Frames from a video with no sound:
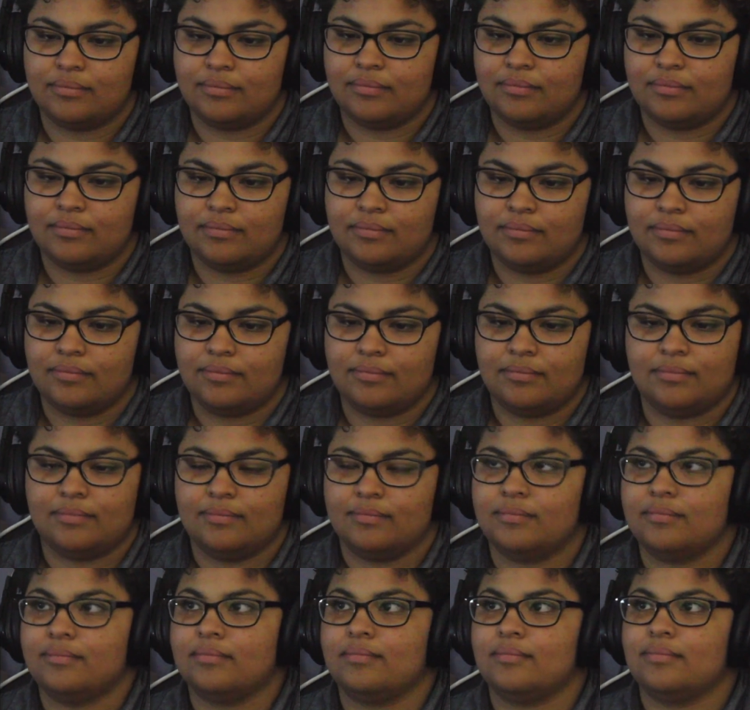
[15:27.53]
It's Thomas
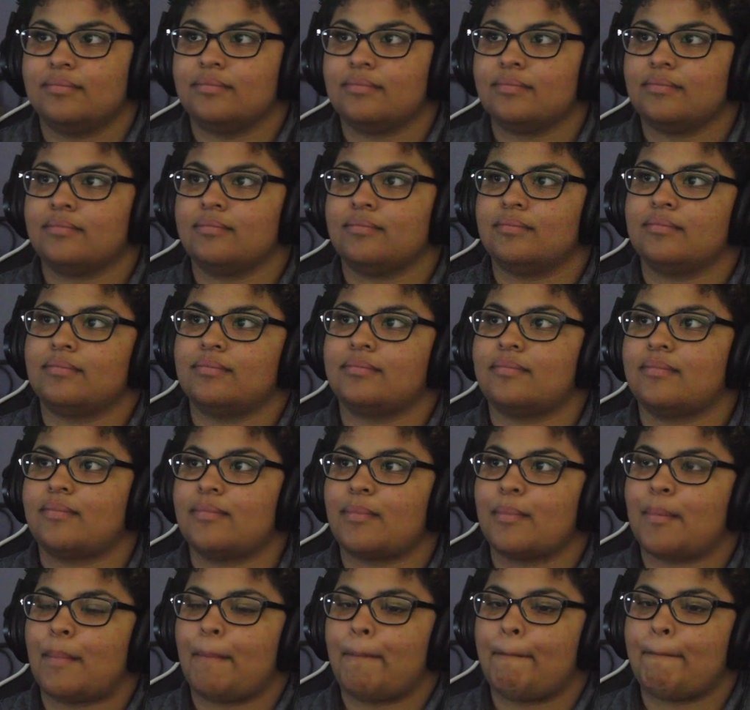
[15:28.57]
Shelby against the old
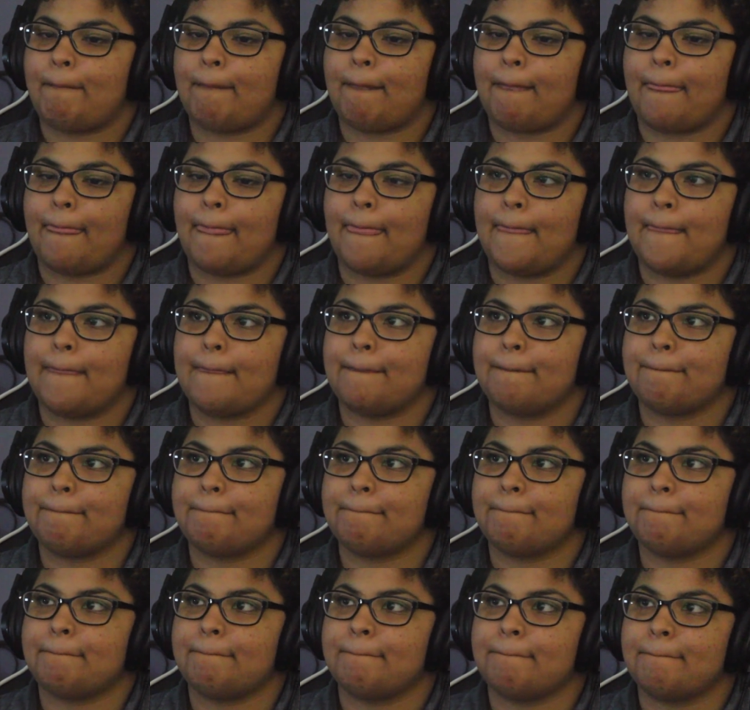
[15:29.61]
bloody world,
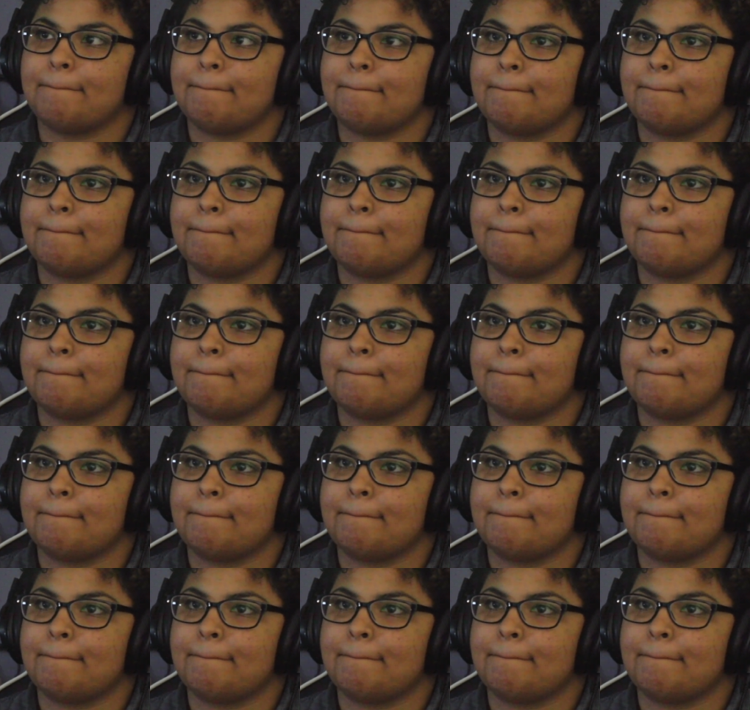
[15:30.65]
right?